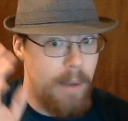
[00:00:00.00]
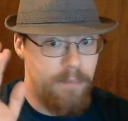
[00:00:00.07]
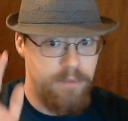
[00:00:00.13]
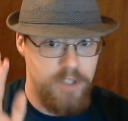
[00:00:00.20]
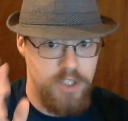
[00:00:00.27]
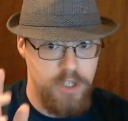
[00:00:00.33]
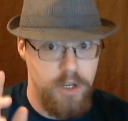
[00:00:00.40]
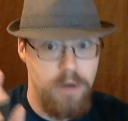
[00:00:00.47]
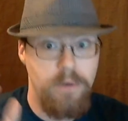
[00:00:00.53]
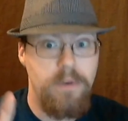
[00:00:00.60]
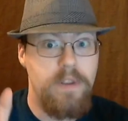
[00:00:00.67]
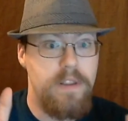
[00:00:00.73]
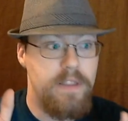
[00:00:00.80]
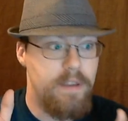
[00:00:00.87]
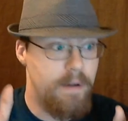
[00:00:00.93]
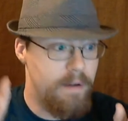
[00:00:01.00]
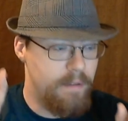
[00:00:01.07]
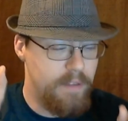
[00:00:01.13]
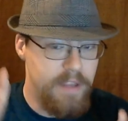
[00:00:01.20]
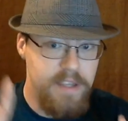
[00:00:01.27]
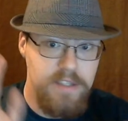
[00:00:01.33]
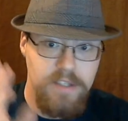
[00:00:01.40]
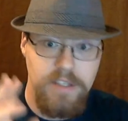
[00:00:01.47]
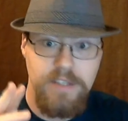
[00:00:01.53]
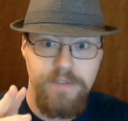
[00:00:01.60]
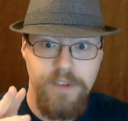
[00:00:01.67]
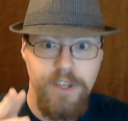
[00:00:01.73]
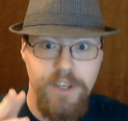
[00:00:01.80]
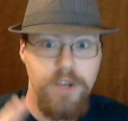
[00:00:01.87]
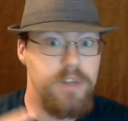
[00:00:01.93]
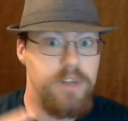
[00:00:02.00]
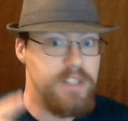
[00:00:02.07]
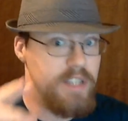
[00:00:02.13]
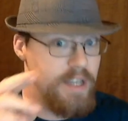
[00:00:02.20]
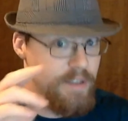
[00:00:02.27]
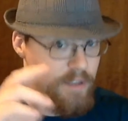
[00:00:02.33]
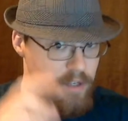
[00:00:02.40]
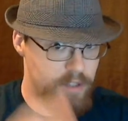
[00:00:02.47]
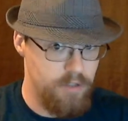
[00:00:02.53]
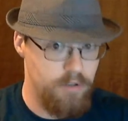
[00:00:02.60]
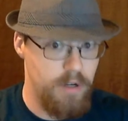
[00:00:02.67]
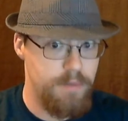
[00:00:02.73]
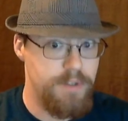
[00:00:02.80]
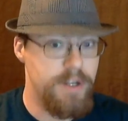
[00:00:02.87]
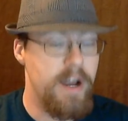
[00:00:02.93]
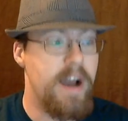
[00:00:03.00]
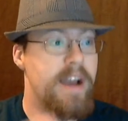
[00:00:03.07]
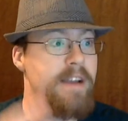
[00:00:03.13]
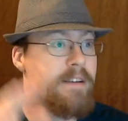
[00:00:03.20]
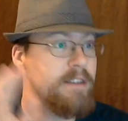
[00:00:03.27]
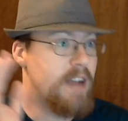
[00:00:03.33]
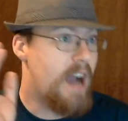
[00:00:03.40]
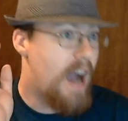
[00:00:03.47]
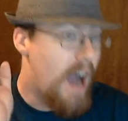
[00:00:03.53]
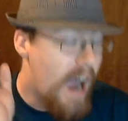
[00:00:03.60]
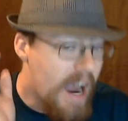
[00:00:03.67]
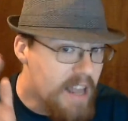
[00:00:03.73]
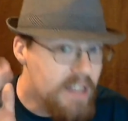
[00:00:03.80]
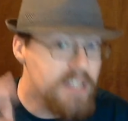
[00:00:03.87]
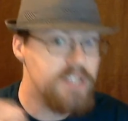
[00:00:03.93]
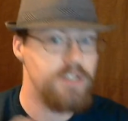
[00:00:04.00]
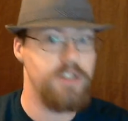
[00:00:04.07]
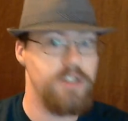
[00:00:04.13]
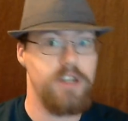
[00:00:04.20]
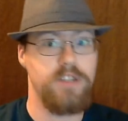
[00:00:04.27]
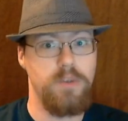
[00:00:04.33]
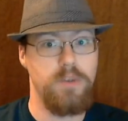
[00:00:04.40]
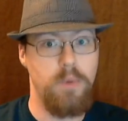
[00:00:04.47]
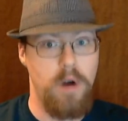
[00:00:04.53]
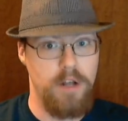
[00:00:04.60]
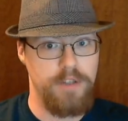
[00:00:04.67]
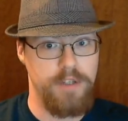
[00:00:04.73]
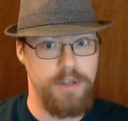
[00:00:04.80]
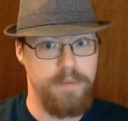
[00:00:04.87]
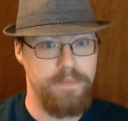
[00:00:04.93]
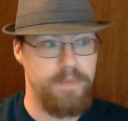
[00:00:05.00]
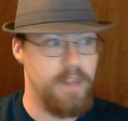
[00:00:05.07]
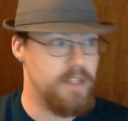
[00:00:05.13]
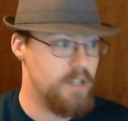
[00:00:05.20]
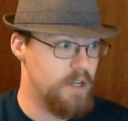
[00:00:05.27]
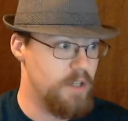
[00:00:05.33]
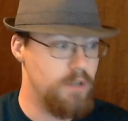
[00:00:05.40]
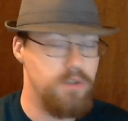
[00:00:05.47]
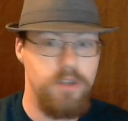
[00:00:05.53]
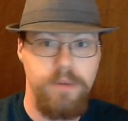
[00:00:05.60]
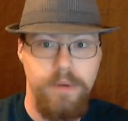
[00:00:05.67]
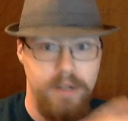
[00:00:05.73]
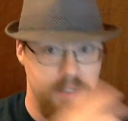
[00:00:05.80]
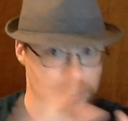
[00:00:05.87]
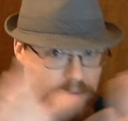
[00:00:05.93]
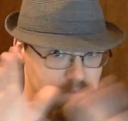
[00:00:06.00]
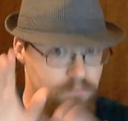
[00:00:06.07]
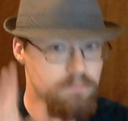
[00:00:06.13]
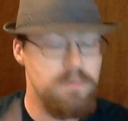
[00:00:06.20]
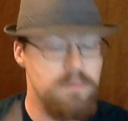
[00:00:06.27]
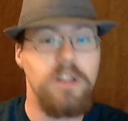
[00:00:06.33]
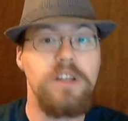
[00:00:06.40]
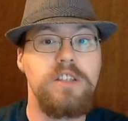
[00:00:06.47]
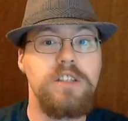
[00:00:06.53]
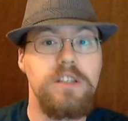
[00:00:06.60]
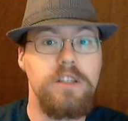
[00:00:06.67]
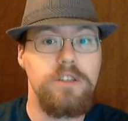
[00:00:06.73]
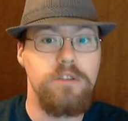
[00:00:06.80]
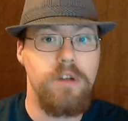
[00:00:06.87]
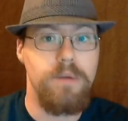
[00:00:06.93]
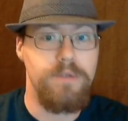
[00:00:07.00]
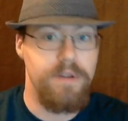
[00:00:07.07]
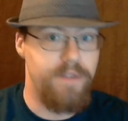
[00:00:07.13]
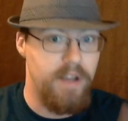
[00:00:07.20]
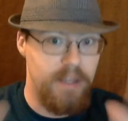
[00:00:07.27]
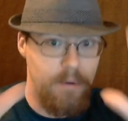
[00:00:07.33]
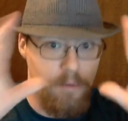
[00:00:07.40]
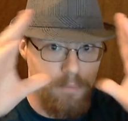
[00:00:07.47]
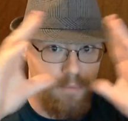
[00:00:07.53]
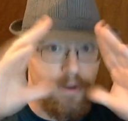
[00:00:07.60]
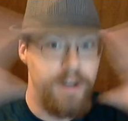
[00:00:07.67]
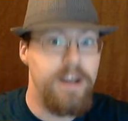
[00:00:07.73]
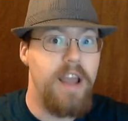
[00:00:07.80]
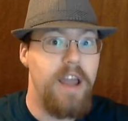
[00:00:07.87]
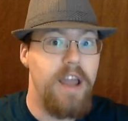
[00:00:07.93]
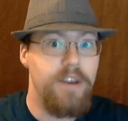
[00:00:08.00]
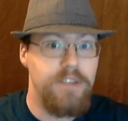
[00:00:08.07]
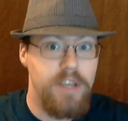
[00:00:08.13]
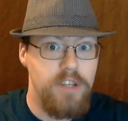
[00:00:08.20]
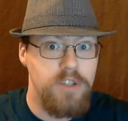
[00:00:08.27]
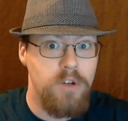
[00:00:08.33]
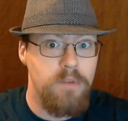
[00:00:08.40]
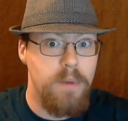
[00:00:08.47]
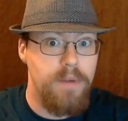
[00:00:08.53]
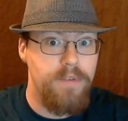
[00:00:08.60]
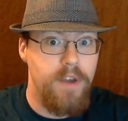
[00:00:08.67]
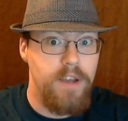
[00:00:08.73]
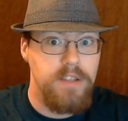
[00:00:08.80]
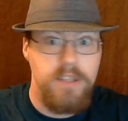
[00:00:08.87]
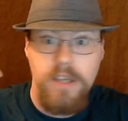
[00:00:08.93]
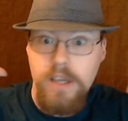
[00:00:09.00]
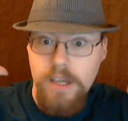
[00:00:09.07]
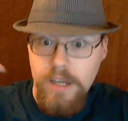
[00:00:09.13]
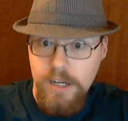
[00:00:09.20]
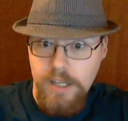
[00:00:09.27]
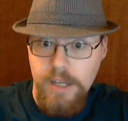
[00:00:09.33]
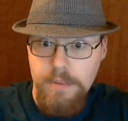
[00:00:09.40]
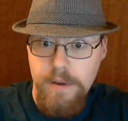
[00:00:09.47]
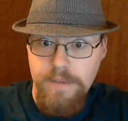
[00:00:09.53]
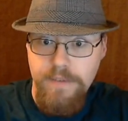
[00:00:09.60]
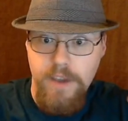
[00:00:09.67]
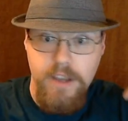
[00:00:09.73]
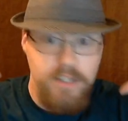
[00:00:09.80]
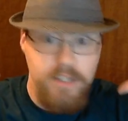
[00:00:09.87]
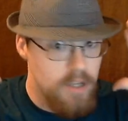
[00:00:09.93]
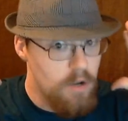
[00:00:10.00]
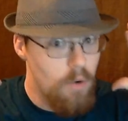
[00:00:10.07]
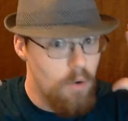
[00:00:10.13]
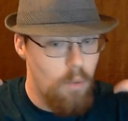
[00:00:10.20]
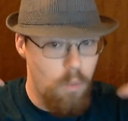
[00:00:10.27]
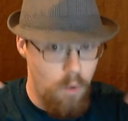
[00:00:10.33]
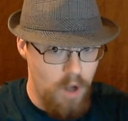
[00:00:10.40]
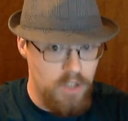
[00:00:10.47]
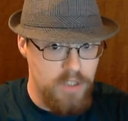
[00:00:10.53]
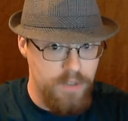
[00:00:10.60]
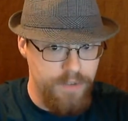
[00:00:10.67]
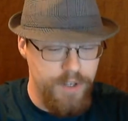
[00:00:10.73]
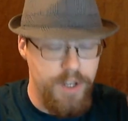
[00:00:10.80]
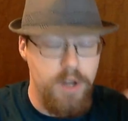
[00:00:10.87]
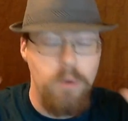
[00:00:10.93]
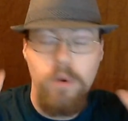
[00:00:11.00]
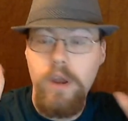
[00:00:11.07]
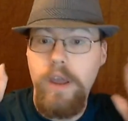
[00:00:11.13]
Just so you know, the link to this video is in the description. I highly suggest you watch it. It's on YouTube. The link's in the description. In fact, I'm going to put an annotation over my face. Click my face, watch the video.